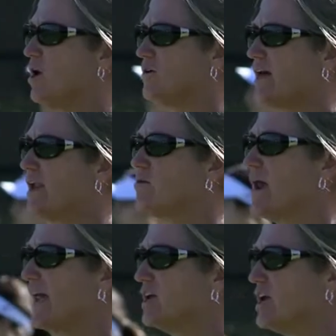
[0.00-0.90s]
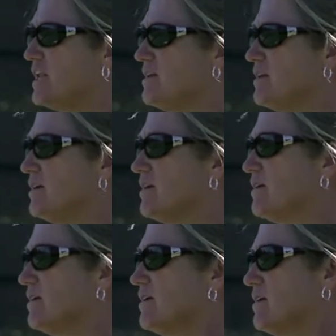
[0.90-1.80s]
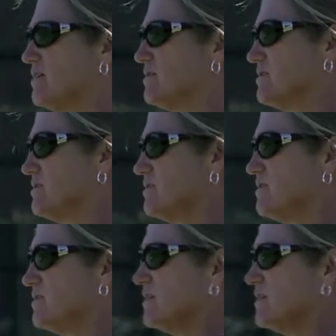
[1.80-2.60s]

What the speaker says: like who she is and how successful she is. I think that's really